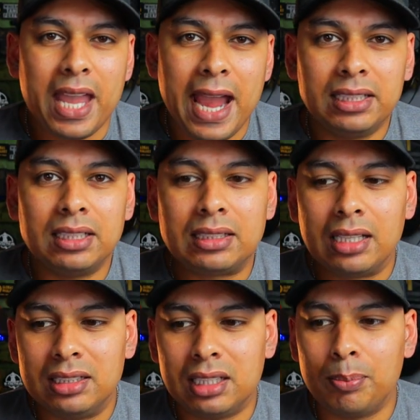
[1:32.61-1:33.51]
At a
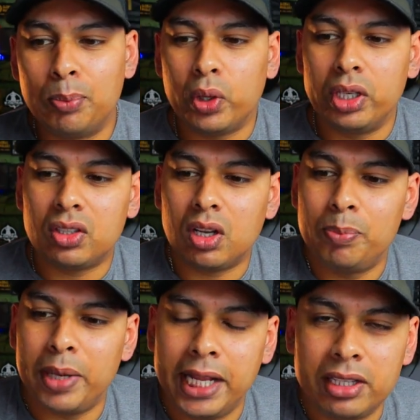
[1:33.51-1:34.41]
certain point
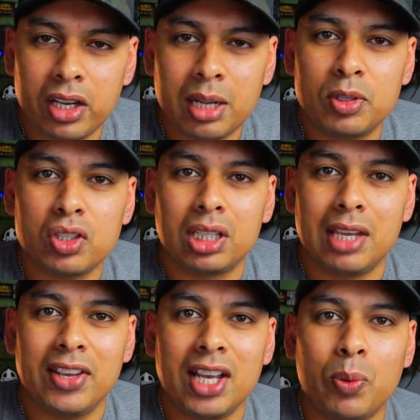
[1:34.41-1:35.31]
on Patreon, I'm going to start
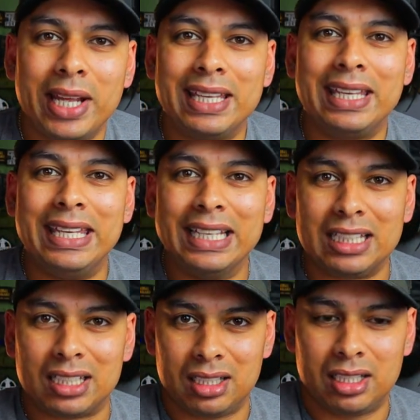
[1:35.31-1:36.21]
giving away
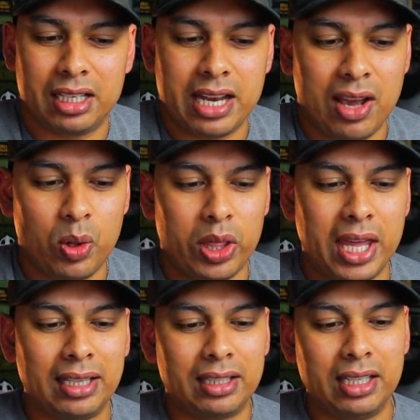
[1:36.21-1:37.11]
gear. Now,
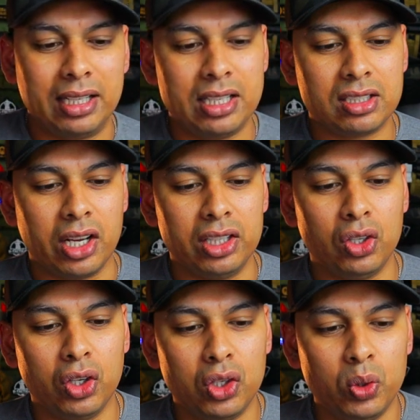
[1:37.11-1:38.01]
that gear is going
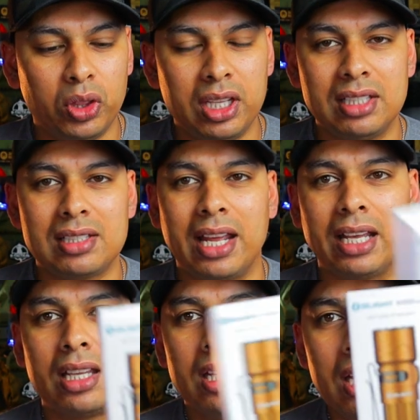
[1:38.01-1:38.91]
to include things
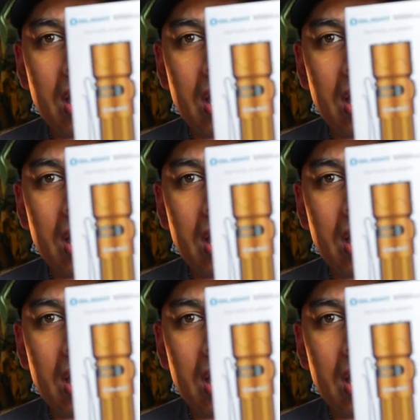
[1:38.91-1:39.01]
like